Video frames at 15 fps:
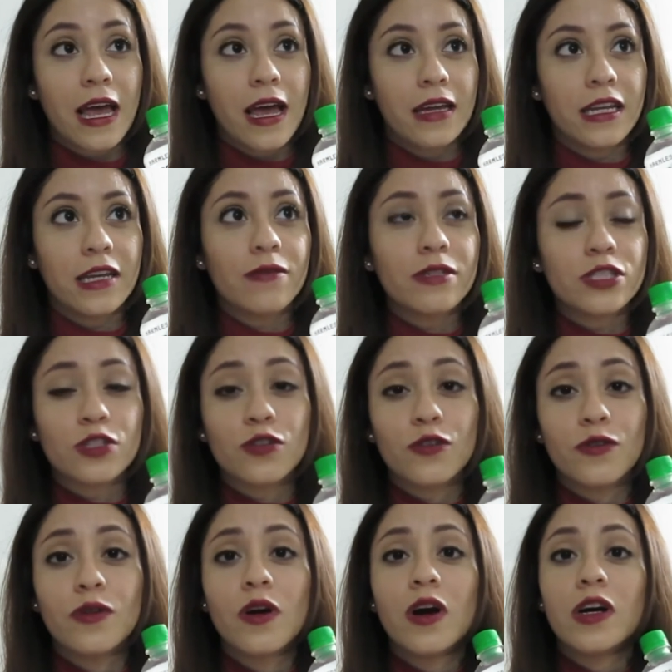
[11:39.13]
and even
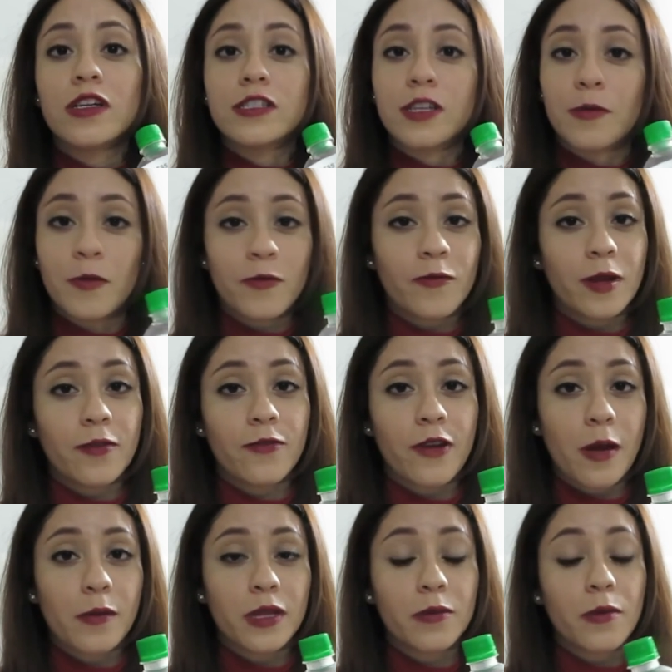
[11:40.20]
to some of my
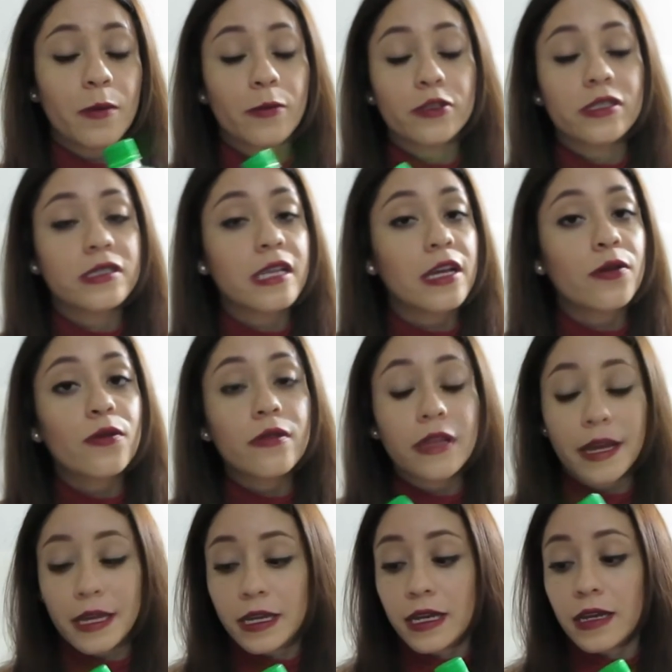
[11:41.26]
family members, they don't
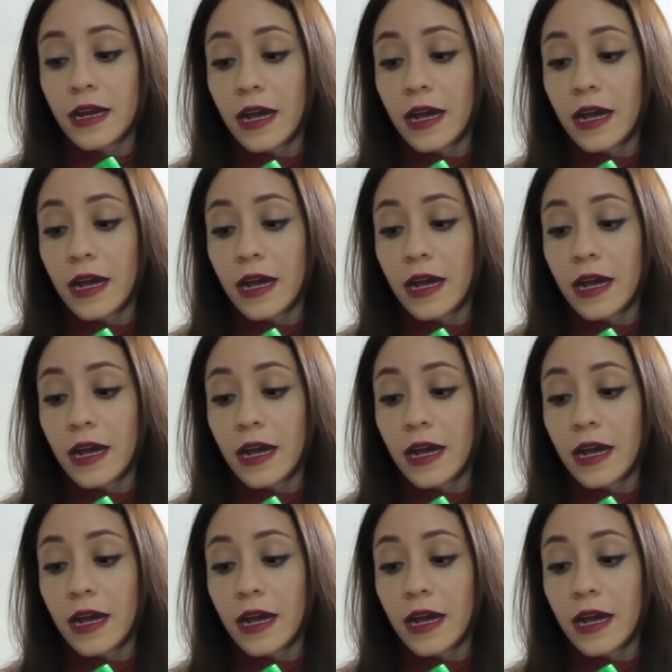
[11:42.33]
like it.